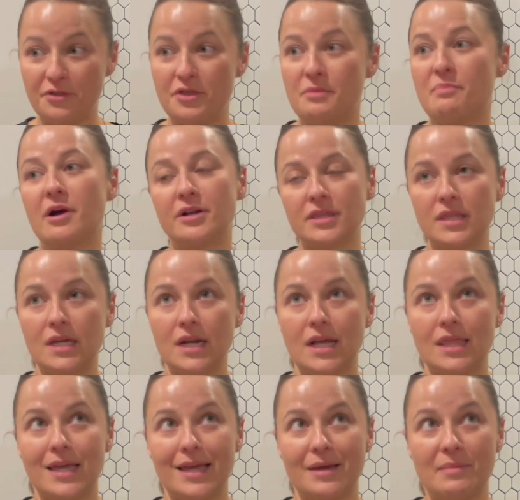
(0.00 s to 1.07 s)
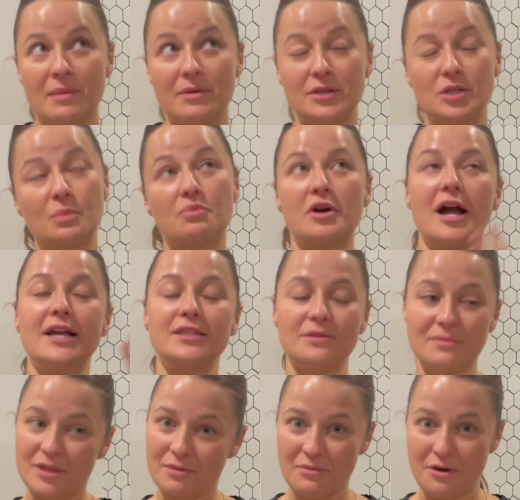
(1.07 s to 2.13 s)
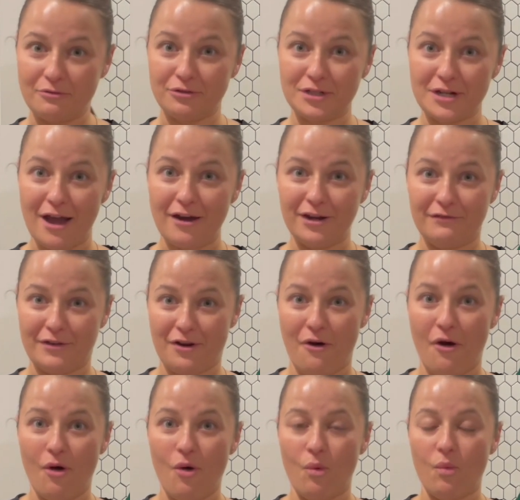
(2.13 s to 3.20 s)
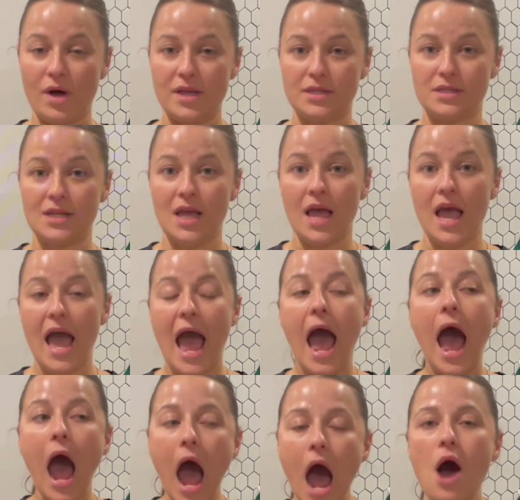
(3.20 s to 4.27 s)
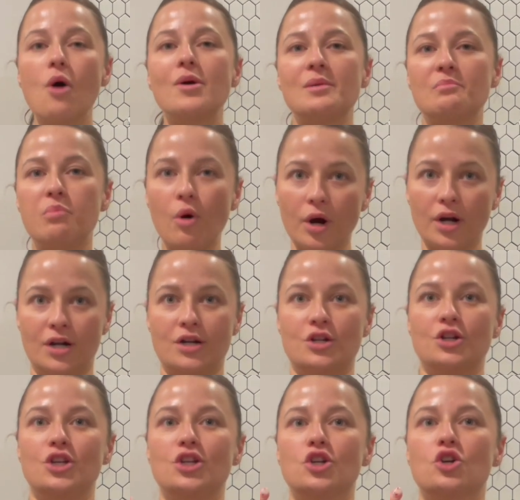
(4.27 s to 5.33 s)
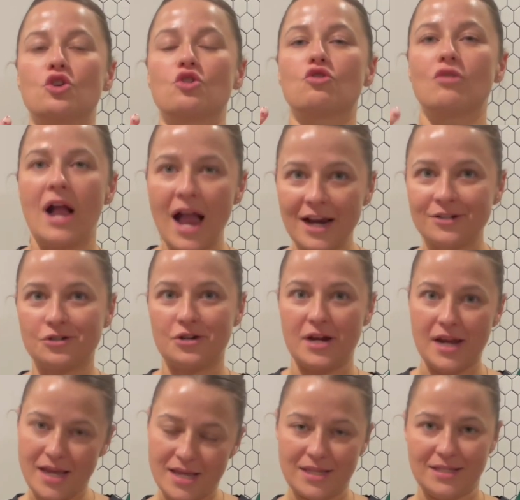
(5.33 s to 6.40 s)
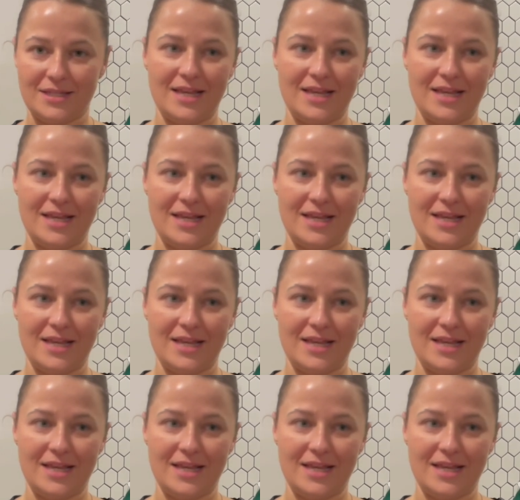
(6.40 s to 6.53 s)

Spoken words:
The part that I think maybe surprised me the most out of it all was how important your grinder is.